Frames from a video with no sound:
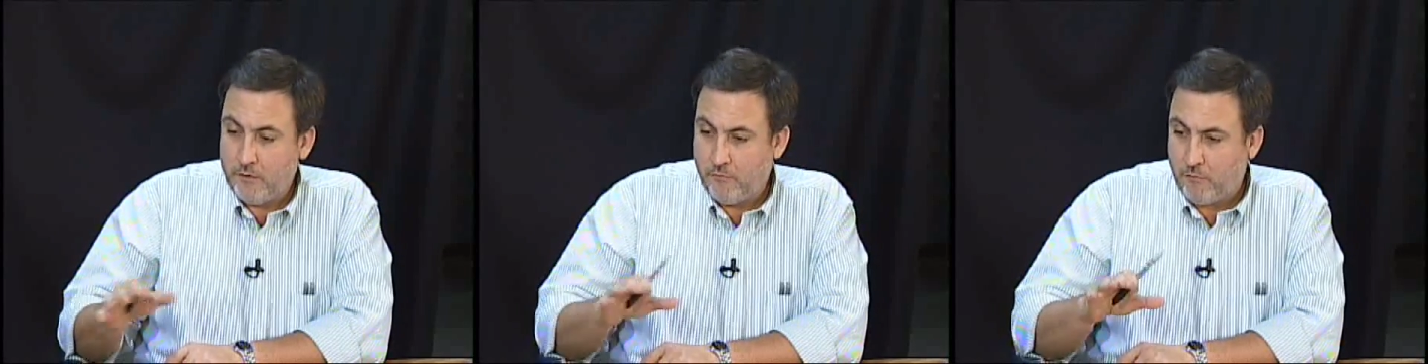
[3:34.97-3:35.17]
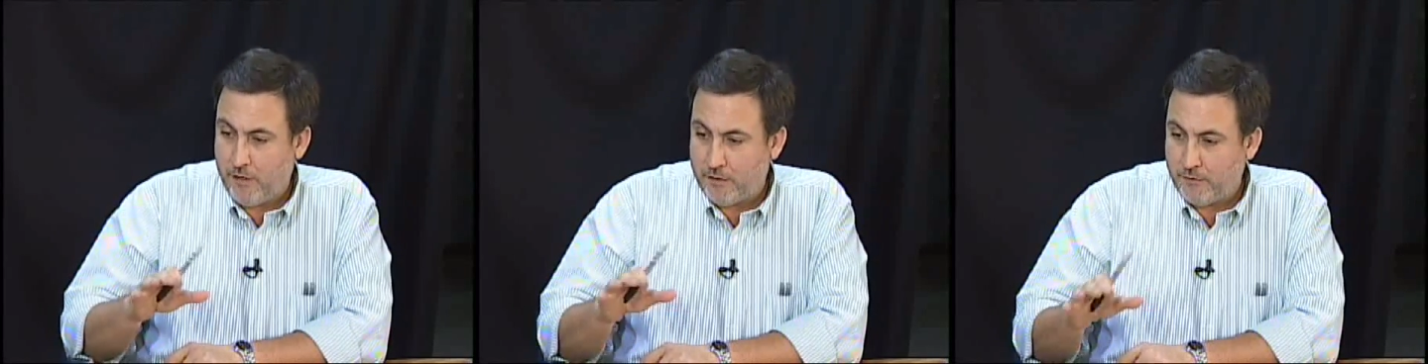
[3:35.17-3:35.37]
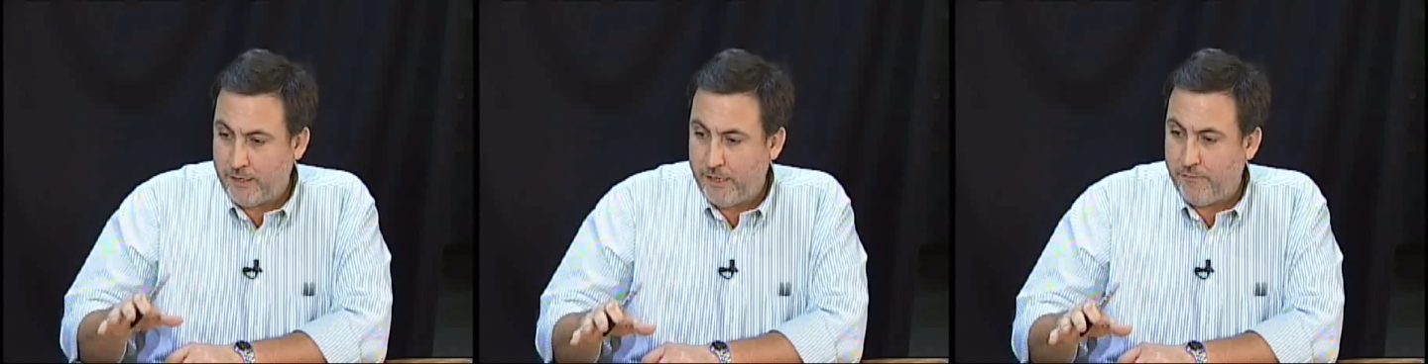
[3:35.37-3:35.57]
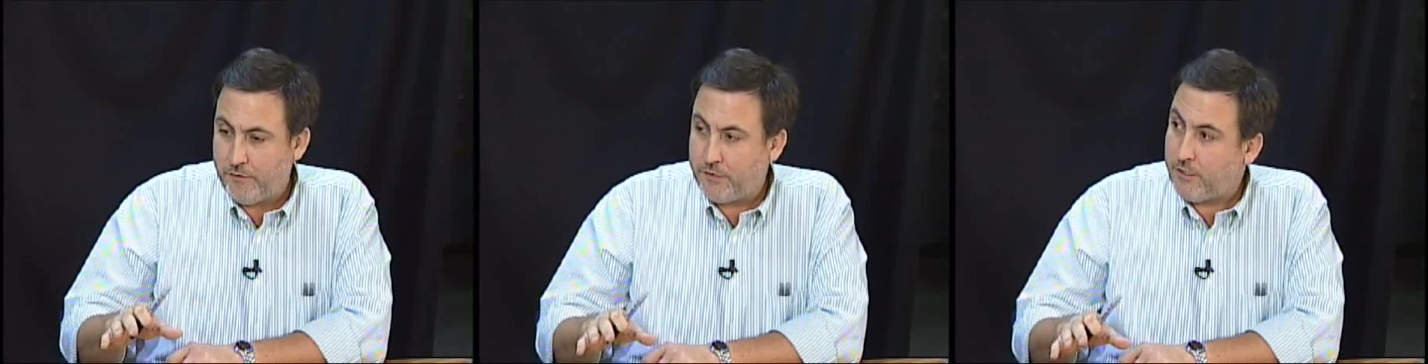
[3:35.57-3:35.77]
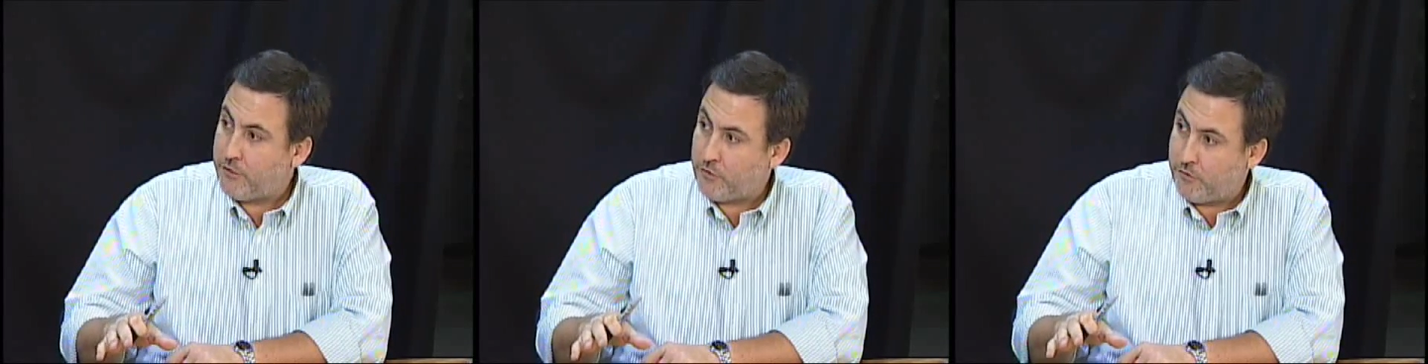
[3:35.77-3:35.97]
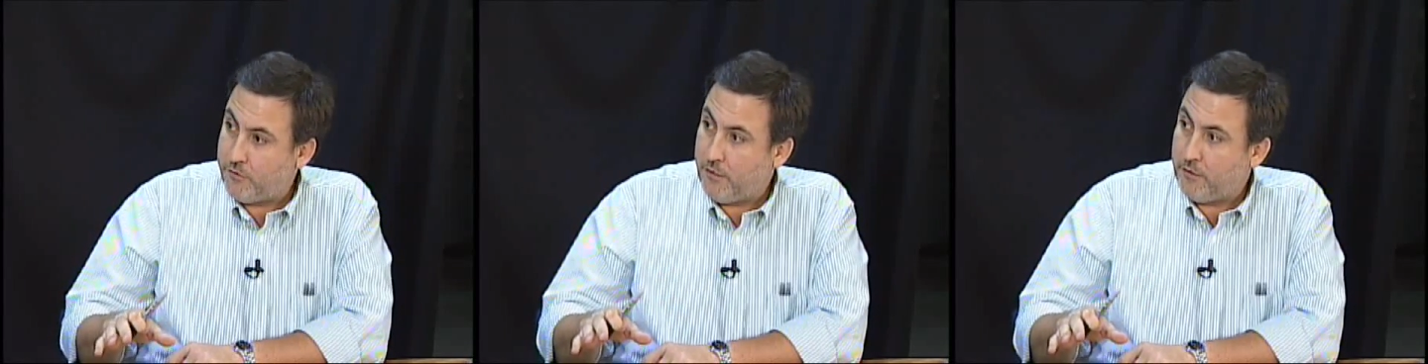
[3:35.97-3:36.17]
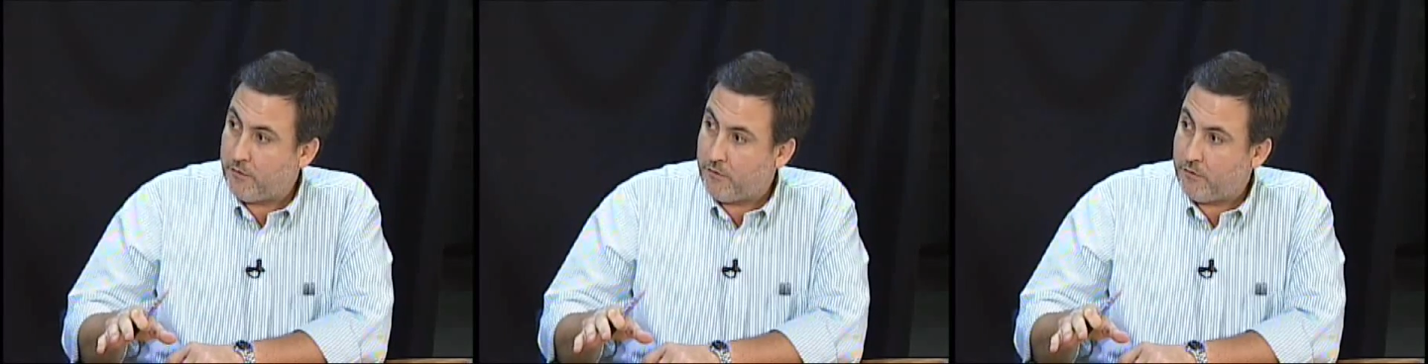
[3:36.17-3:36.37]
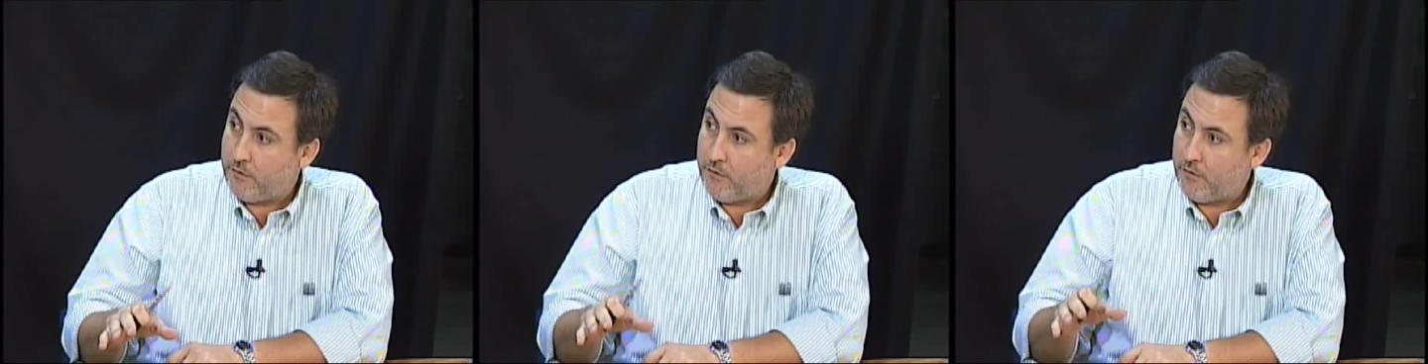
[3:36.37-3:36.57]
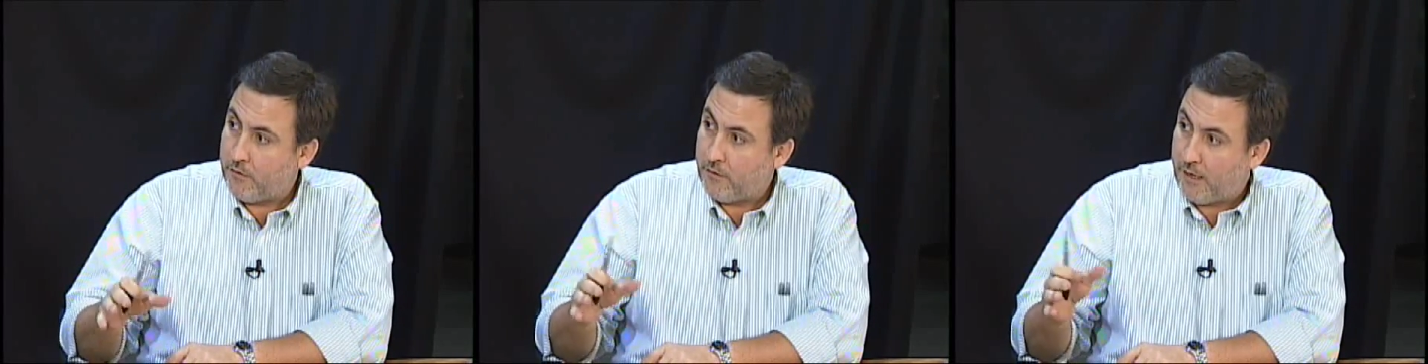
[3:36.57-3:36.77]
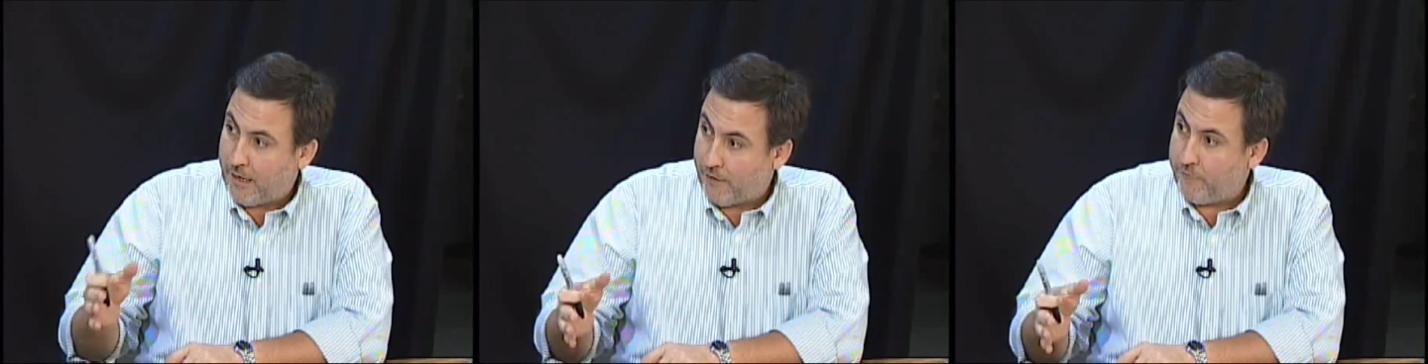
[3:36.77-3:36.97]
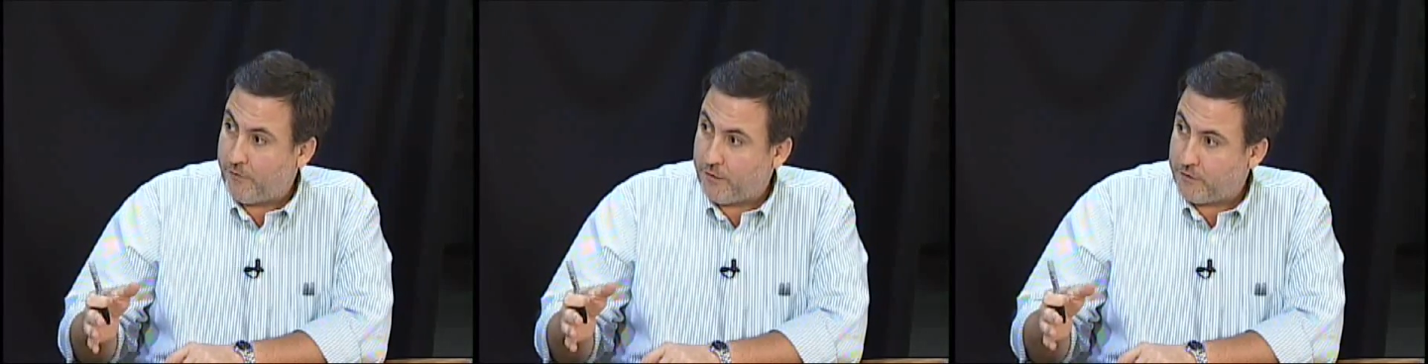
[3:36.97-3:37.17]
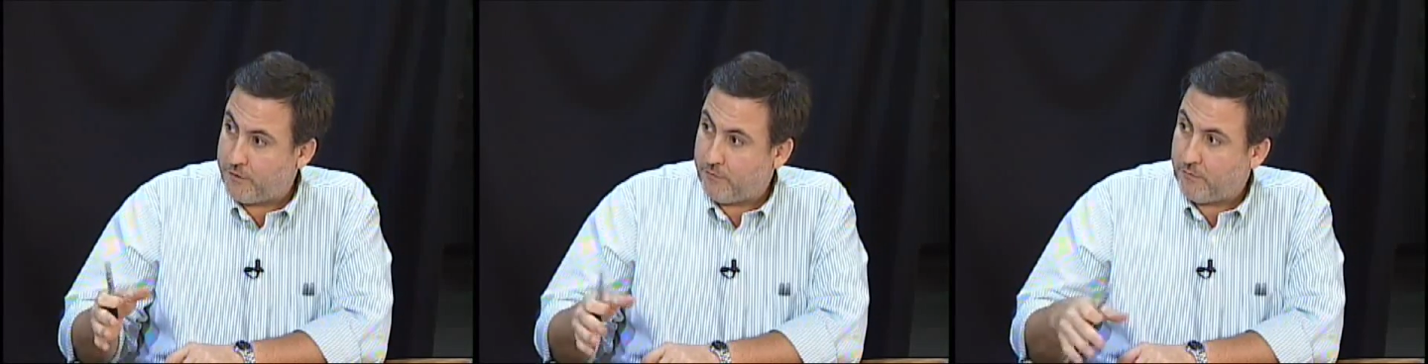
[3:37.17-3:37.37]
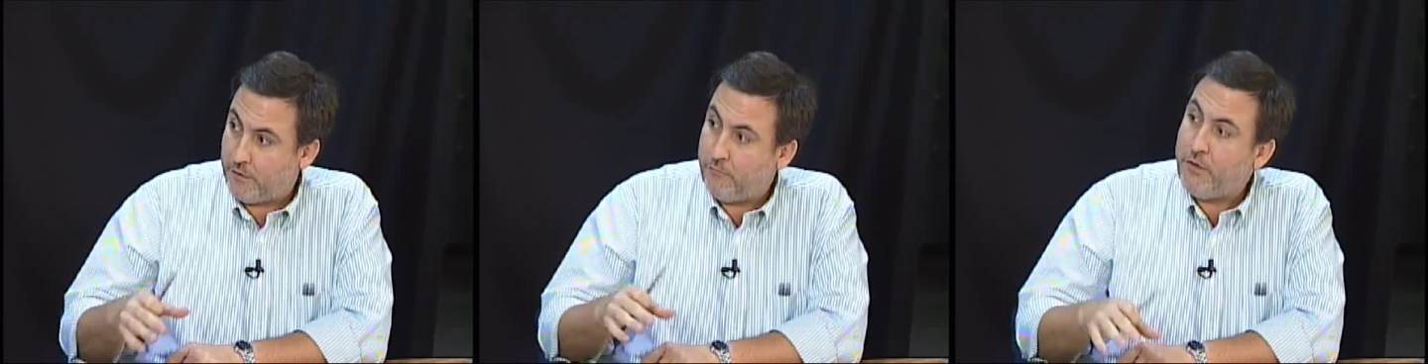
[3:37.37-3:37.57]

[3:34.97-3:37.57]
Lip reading: while Daviess has struggled offensively,